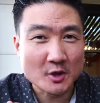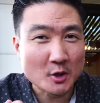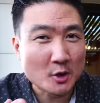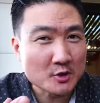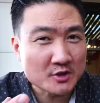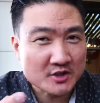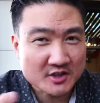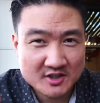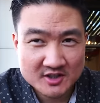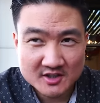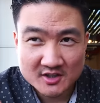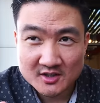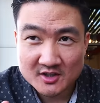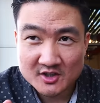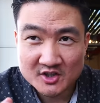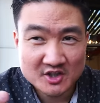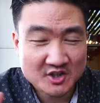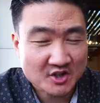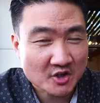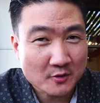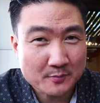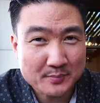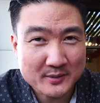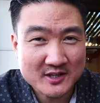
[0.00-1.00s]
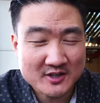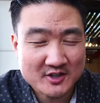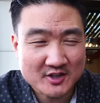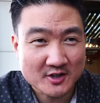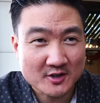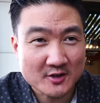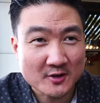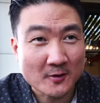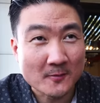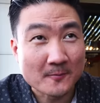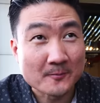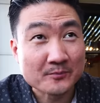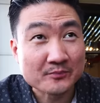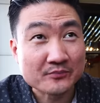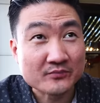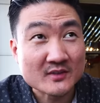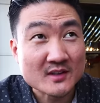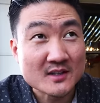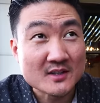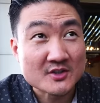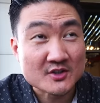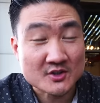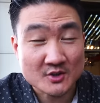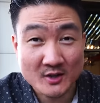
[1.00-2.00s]
so soupy too.
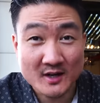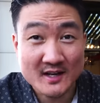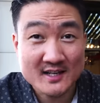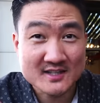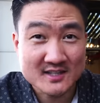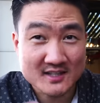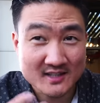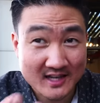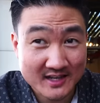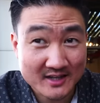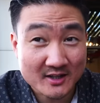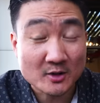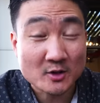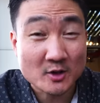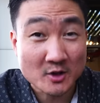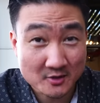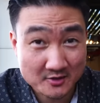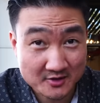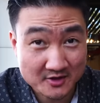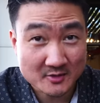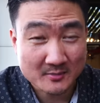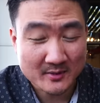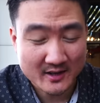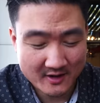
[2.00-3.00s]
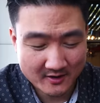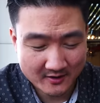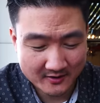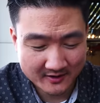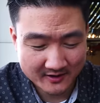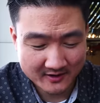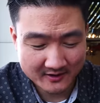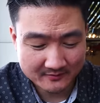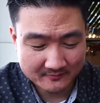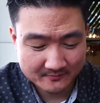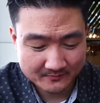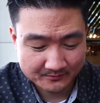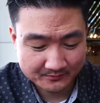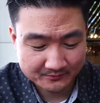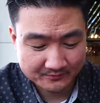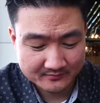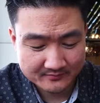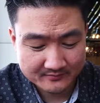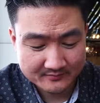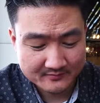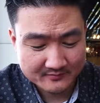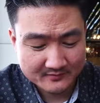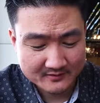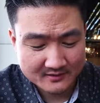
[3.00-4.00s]
So it has like a consomme on it.
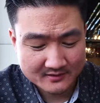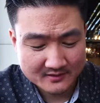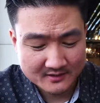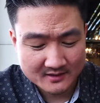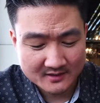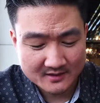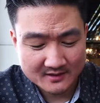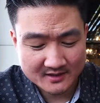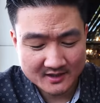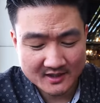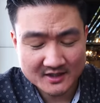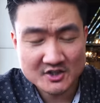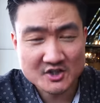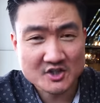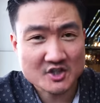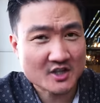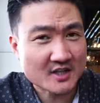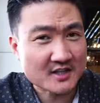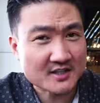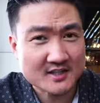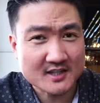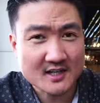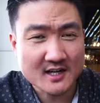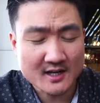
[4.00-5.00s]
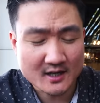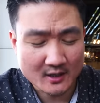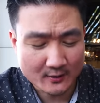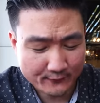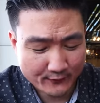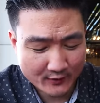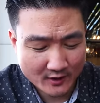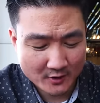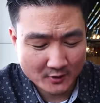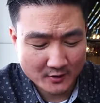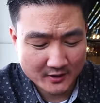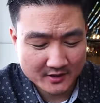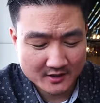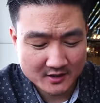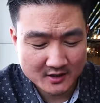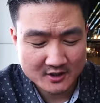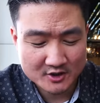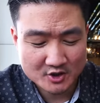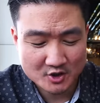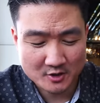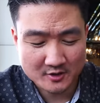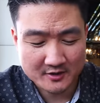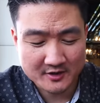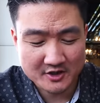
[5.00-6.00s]
Tastes just like a very
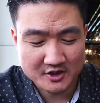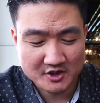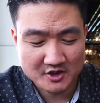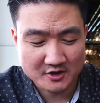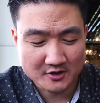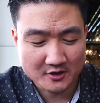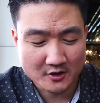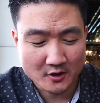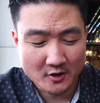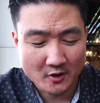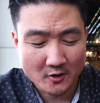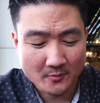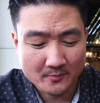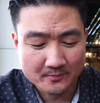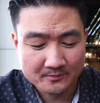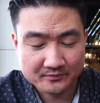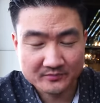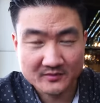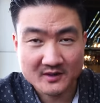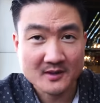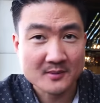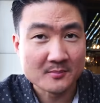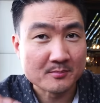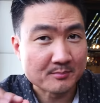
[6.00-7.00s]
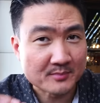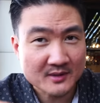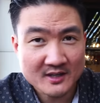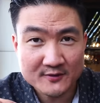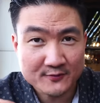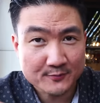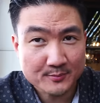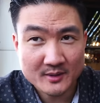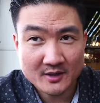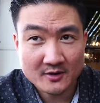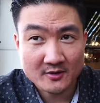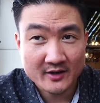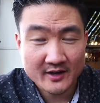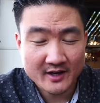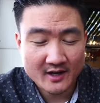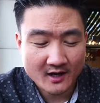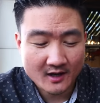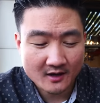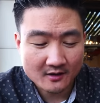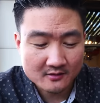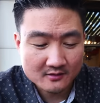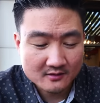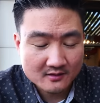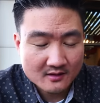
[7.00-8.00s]
good traditional beef birria.